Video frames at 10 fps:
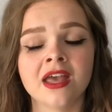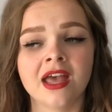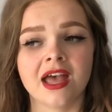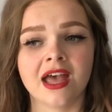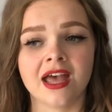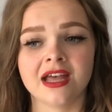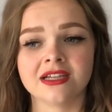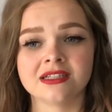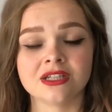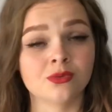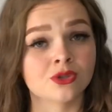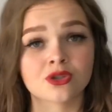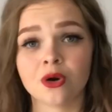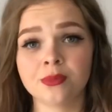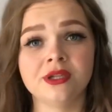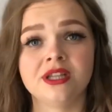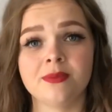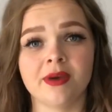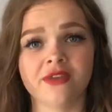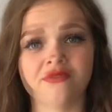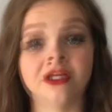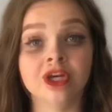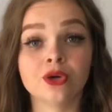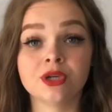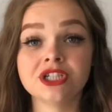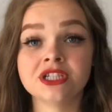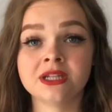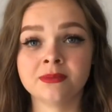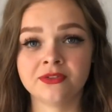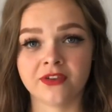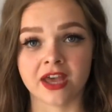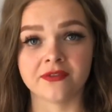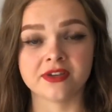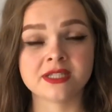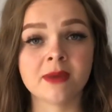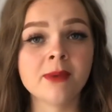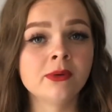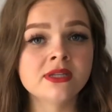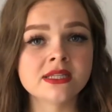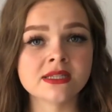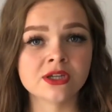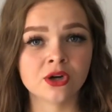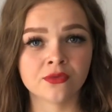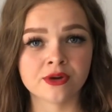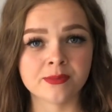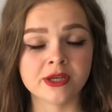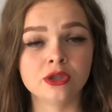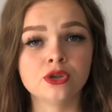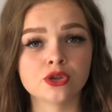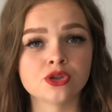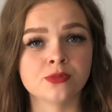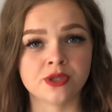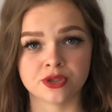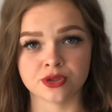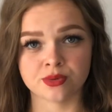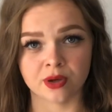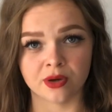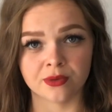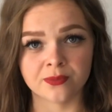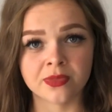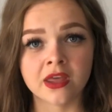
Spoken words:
And it was completely pain-free. Question number 5. Is my polycystic ovary pill not too big to swallow?